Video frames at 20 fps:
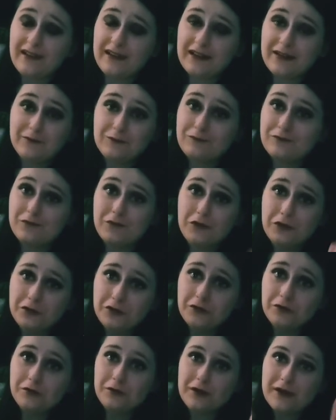then
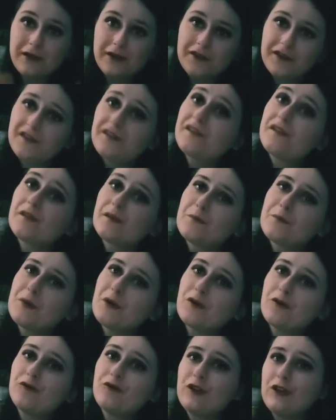woohoo! This is the
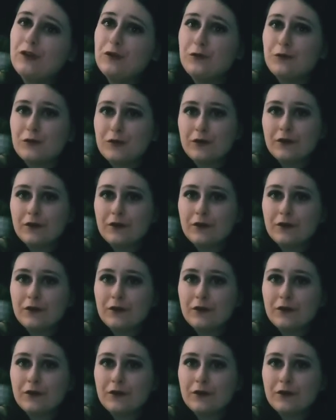book for you.